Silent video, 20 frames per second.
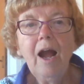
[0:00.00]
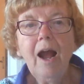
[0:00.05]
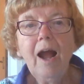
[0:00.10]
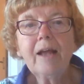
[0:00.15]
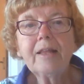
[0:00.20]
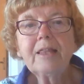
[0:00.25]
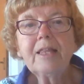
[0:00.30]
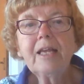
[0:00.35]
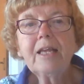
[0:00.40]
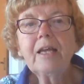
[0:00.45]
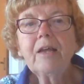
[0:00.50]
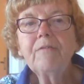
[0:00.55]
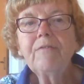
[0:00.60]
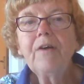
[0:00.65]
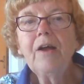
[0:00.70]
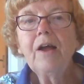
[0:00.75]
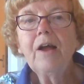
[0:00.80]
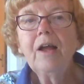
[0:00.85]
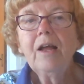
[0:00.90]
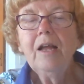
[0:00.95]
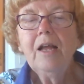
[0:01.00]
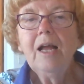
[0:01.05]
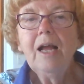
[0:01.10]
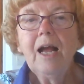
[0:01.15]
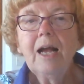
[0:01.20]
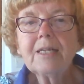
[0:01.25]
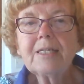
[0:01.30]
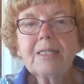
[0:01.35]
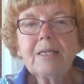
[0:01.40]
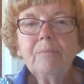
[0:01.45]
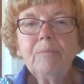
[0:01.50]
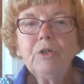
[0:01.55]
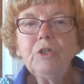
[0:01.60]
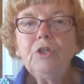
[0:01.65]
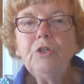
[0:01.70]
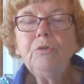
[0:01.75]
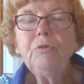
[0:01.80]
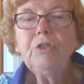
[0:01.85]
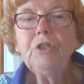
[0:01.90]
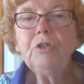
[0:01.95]
I think of her as someone
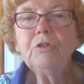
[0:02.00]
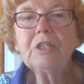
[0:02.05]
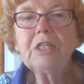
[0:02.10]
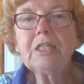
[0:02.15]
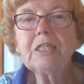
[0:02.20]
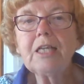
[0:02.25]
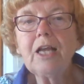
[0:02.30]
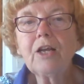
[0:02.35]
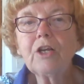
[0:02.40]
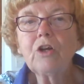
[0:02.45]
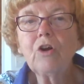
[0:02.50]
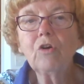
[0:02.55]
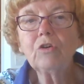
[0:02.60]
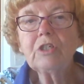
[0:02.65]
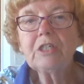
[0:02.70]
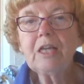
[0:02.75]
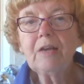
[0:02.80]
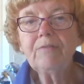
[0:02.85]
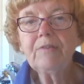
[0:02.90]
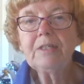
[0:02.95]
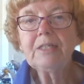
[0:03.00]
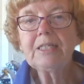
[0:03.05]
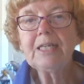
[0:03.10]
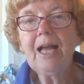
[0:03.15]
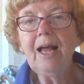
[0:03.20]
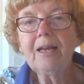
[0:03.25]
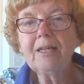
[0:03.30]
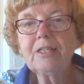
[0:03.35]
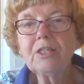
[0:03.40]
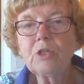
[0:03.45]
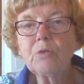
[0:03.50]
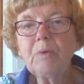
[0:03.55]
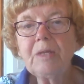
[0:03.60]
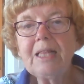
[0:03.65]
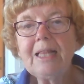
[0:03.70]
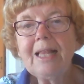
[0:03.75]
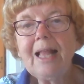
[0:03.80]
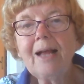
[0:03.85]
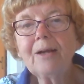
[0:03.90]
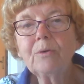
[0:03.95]
who uses her God-given talents
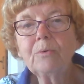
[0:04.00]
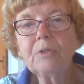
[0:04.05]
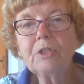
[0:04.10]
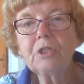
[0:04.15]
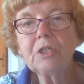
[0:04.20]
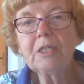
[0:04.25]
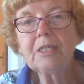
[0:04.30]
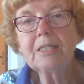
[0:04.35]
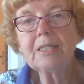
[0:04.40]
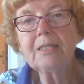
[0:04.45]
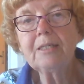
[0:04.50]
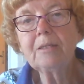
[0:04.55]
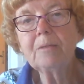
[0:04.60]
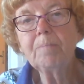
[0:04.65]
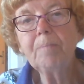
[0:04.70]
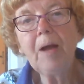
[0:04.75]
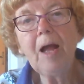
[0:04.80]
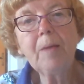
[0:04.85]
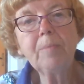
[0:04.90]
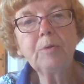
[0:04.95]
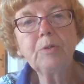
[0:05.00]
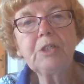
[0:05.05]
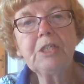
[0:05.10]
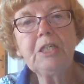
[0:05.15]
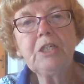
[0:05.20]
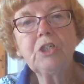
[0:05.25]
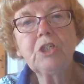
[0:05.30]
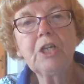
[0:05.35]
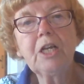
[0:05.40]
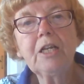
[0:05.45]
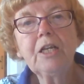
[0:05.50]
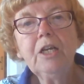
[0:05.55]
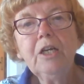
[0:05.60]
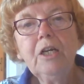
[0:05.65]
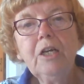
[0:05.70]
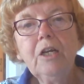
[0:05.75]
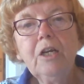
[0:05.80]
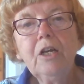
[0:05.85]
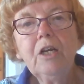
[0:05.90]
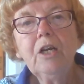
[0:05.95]
with languages and Bible teaching
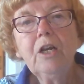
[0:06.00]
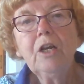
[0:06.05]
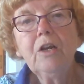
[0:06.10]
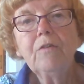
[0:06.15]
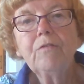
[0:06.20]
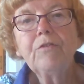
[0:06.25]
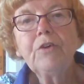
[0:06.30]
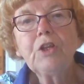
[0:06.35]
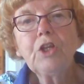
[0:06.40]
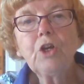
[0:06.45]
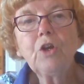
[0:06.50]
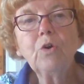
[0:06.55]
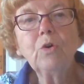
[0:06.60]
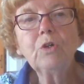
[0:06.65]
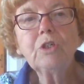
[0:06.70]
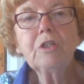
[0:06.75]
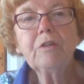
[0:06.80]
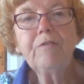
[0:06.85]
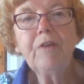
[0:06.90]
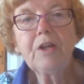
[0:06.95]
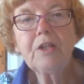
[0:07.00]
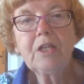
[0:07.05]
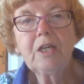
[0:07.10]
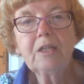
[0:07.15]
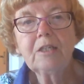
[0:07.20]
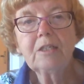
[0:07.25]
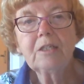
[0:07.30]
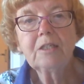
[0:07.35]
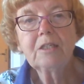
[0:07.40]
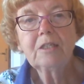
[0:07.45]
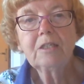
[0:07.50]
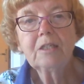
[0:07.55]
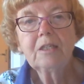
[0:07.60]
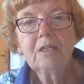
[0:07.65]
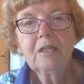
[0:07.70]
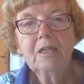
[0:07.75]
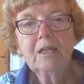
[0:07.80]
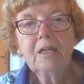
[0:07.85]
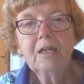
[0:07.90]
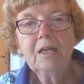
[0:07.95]
for the good of others.
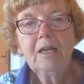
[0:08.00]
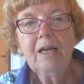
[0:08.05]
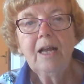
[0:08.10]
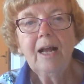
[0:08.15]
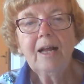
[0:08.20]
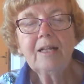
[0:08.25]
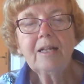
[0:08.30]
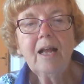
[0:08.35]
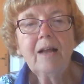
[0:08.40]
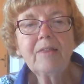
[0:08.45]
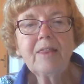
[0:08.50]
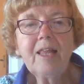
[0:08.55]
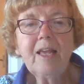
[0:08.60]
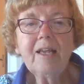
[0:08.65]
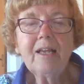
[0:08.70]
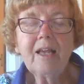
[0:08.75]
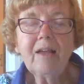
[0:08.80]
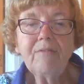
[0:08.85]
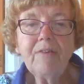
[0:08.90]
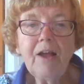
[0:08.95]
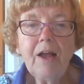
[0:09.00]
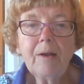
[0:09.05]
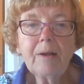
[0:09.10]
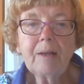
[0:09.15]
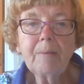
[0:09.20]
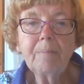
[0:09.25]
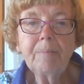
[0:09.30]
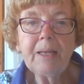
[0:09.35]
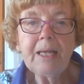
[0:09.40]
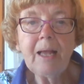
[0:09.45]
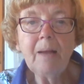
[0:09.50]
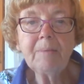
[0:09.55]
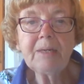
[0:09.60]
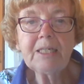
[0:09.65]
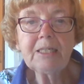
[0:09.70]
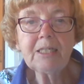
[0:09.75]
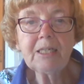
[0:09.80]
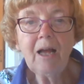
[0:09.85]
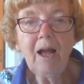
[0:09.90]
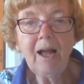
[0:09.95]
And I think of her
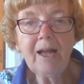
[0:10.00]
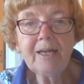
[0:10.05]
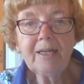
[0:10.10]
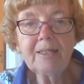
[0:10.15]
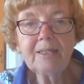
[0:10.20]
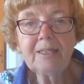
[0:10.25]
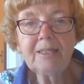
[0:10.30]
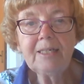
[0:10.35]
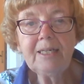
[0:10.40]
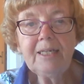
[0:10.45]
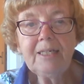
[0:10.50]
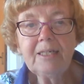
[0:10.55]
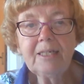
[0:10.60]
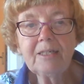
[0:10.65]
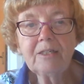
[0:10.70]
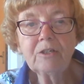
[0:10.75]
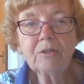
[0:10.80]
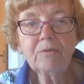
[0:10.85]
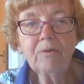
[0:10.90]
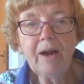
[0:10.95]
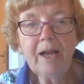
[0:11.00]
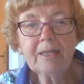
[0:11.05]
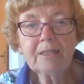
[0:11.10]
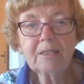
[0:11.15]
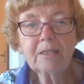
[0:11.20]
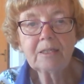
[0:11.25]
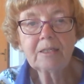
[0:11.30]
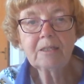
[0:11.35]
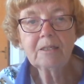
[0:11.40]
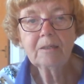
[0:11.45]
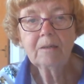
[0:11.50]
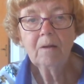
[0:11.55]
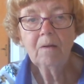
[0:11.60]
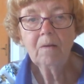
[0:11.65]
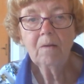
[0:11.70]
becoming tired and needing to rest.